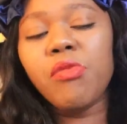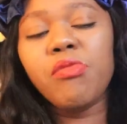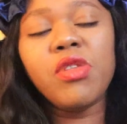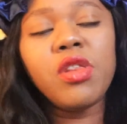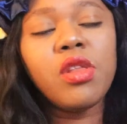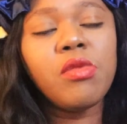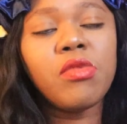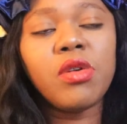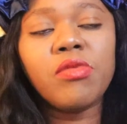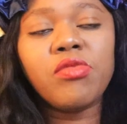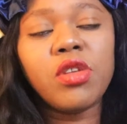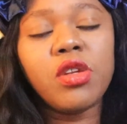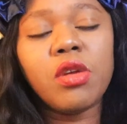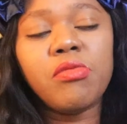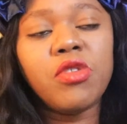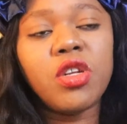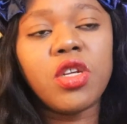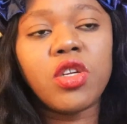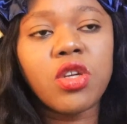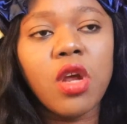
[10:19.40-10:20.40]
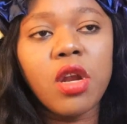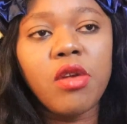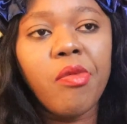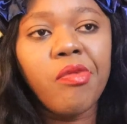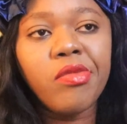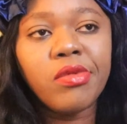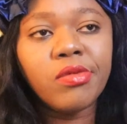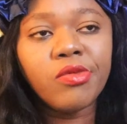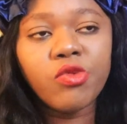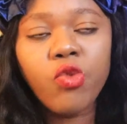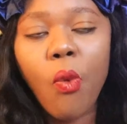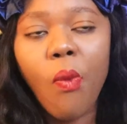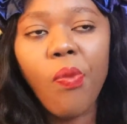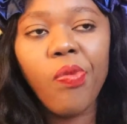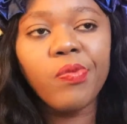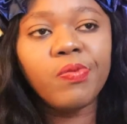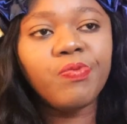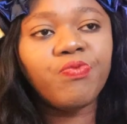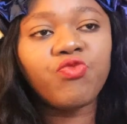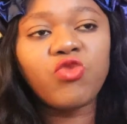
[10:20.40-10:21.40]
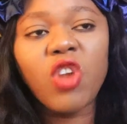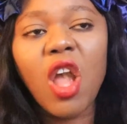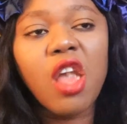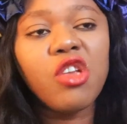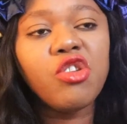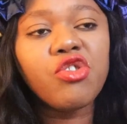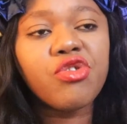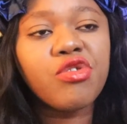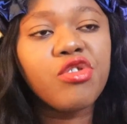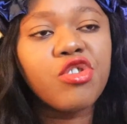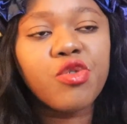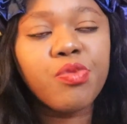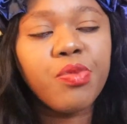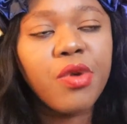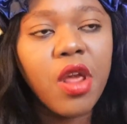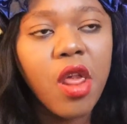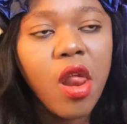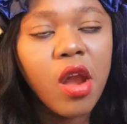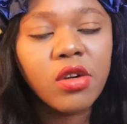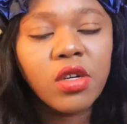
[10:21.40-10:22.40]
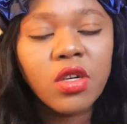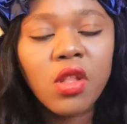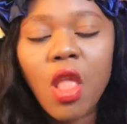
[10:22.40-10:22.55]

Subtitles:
Minimum denomination that I used to spray.